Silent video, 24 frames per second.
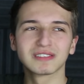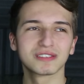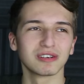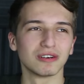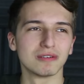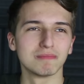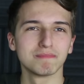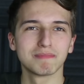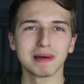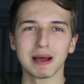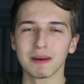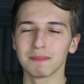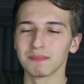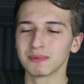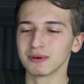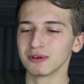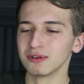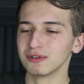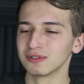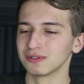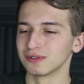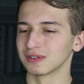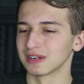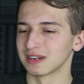just got
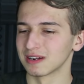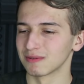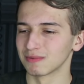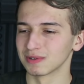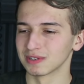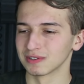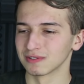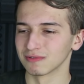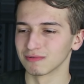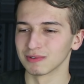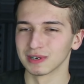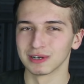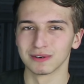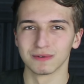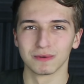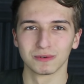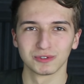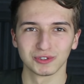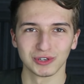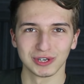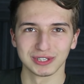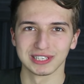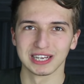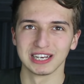bamboozled and it wasn't a real
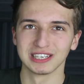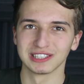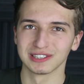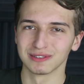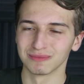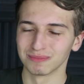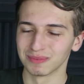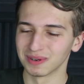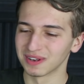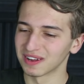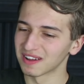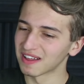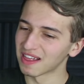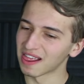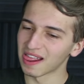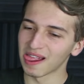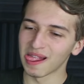translation, but.